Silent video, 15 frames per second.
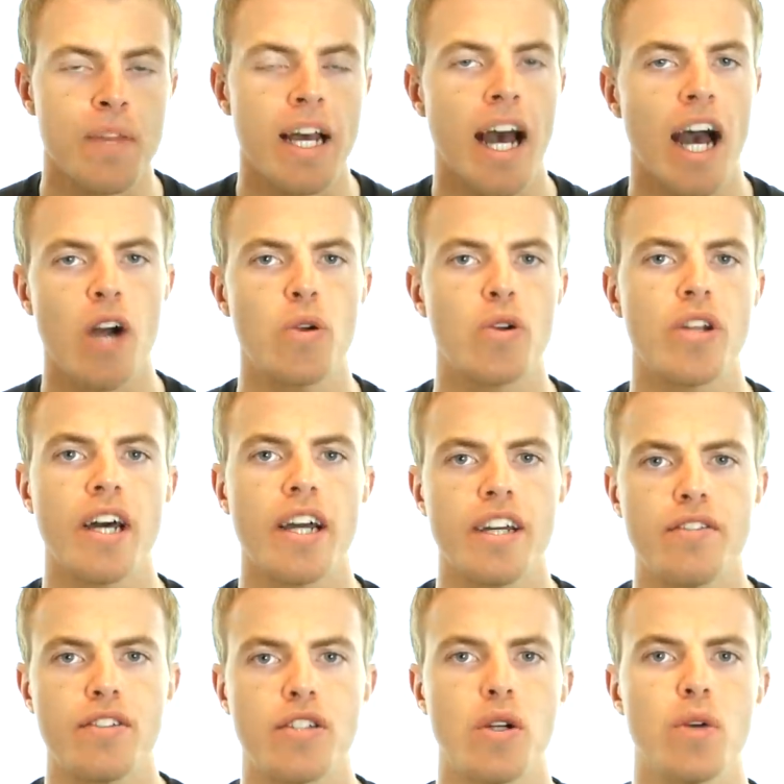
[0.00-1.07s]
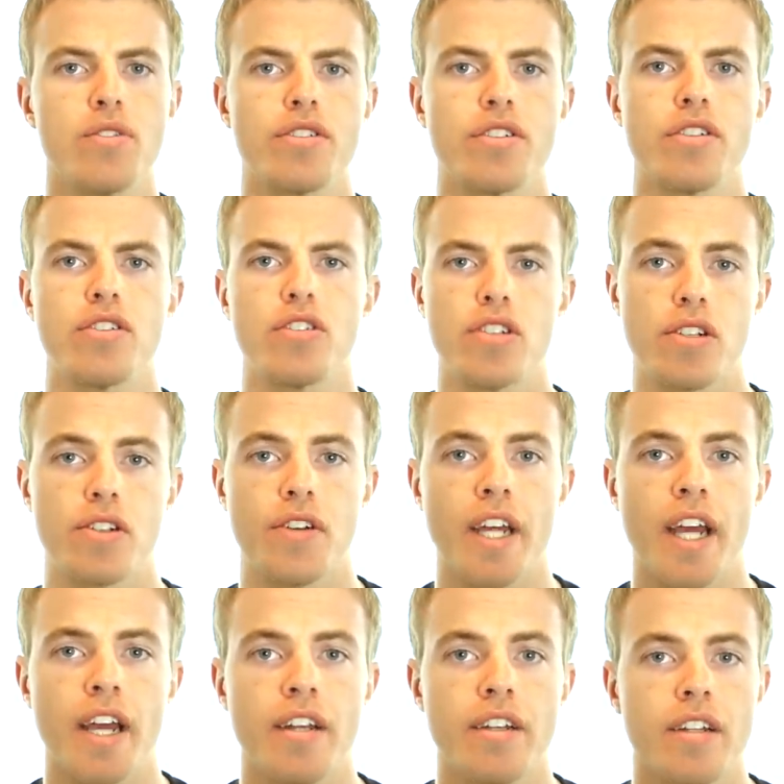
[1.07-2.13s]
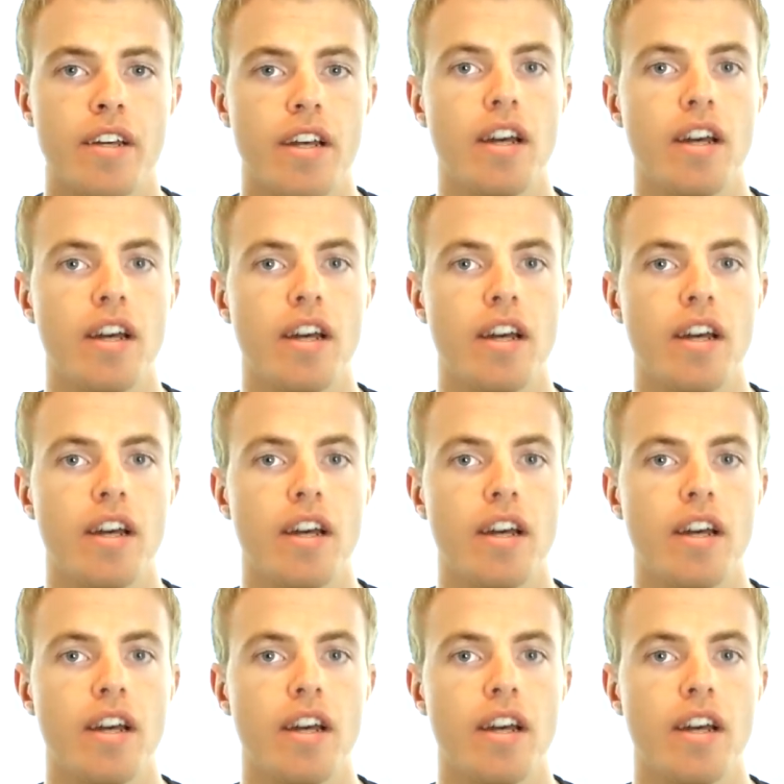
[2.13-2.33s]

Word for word: How could I have chosen to create